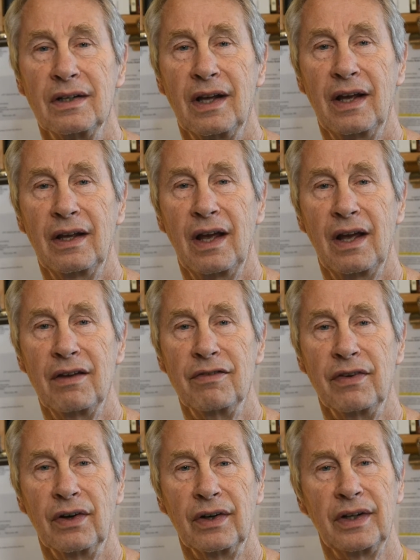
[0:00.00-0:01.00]
a
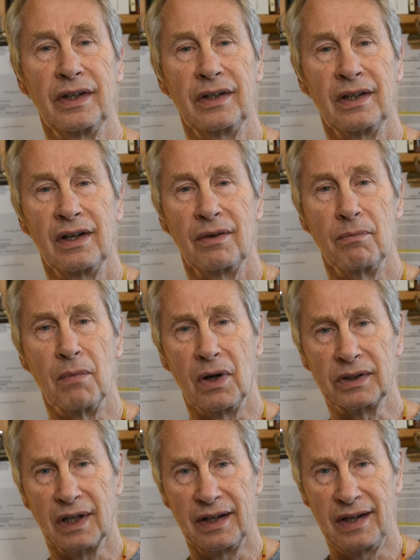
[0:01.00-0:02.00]
very
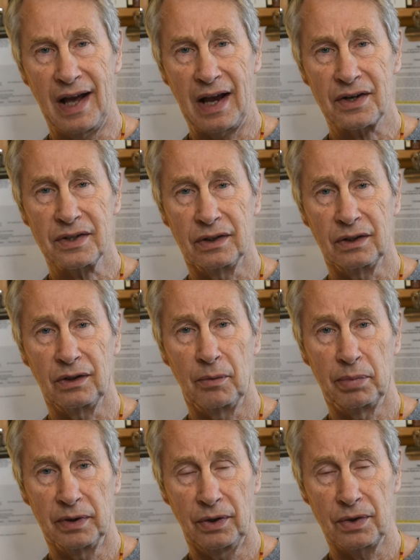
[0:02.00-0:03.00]
multinational
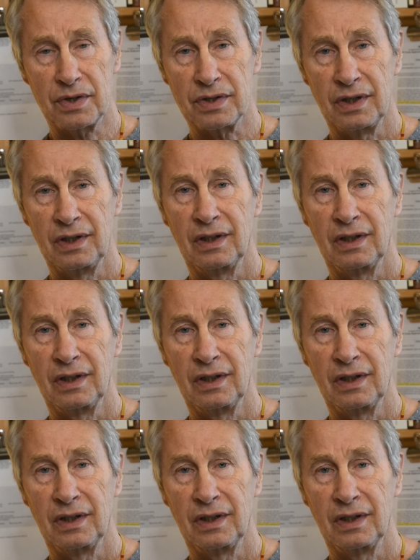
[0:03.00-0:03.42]
approach